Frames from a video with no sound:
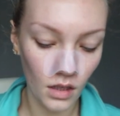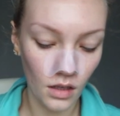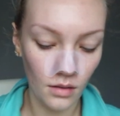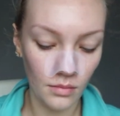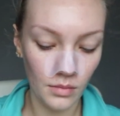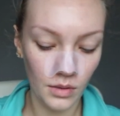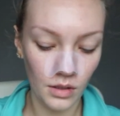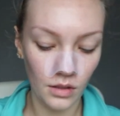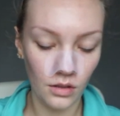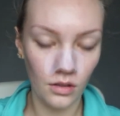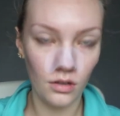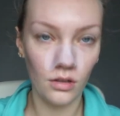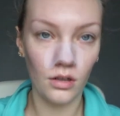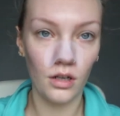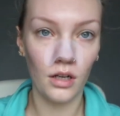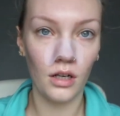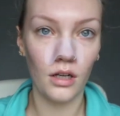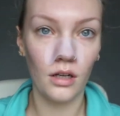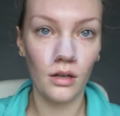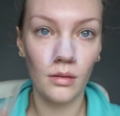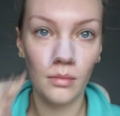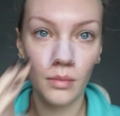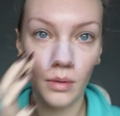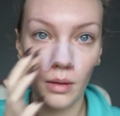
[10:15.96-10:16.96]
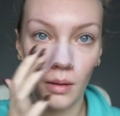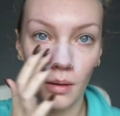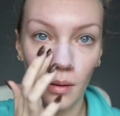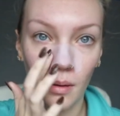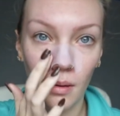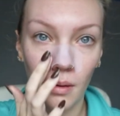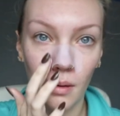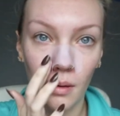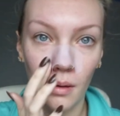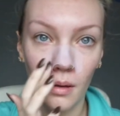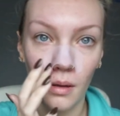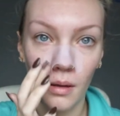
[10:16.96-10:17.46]
I'm gonna grab,
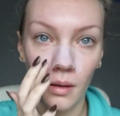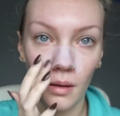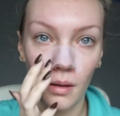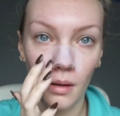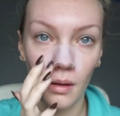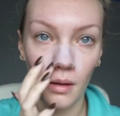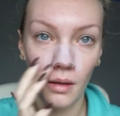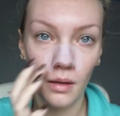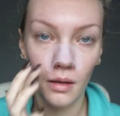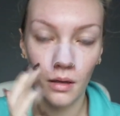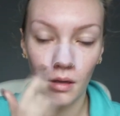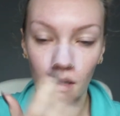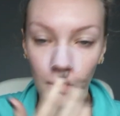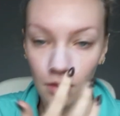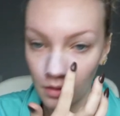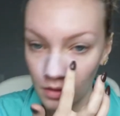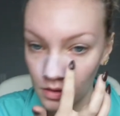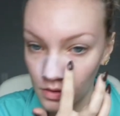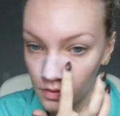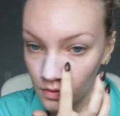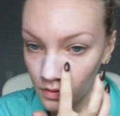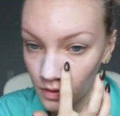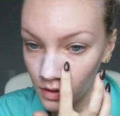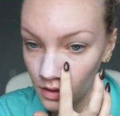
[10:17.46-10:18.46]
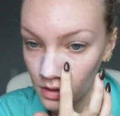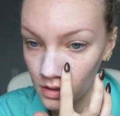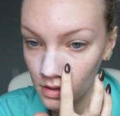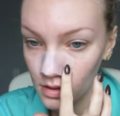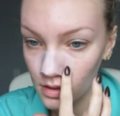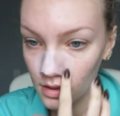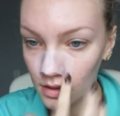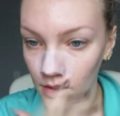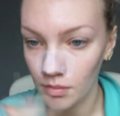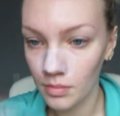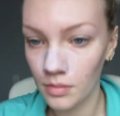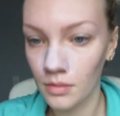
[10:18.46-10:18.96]
it's very
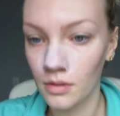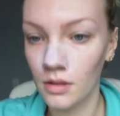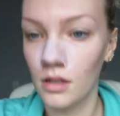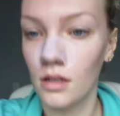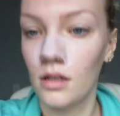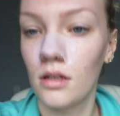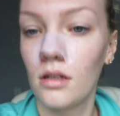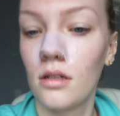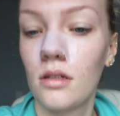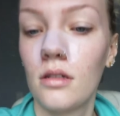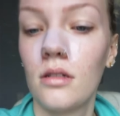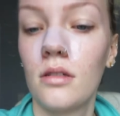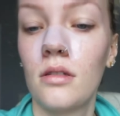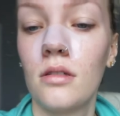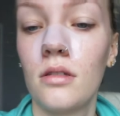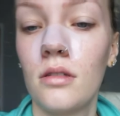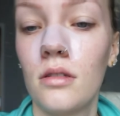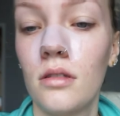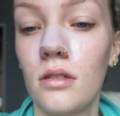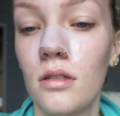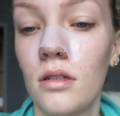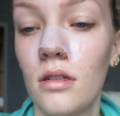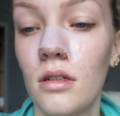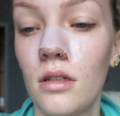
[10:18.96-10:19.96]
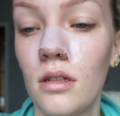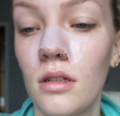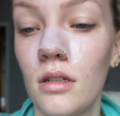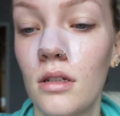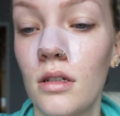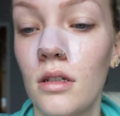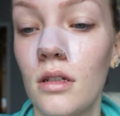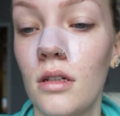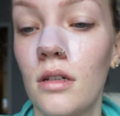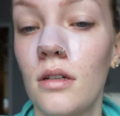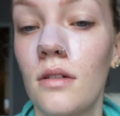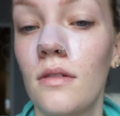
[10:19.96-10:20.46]
slippery,
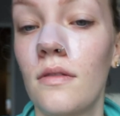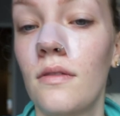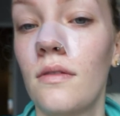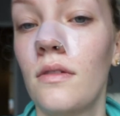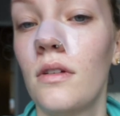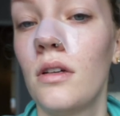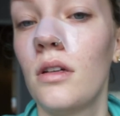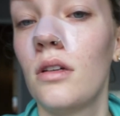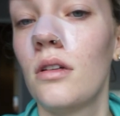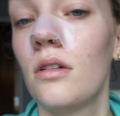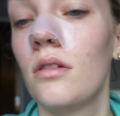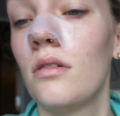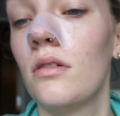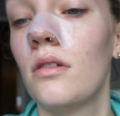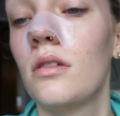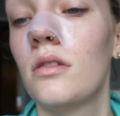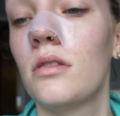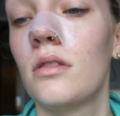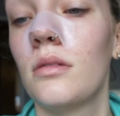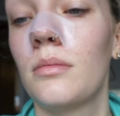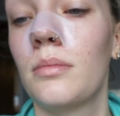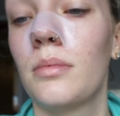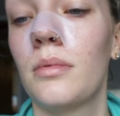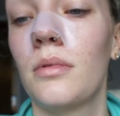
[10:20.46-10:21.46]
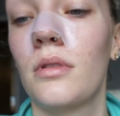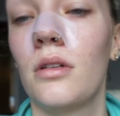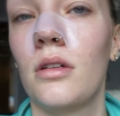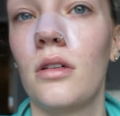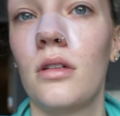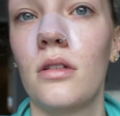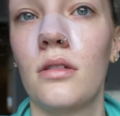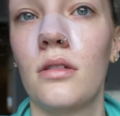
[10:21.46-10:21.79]
very slippery.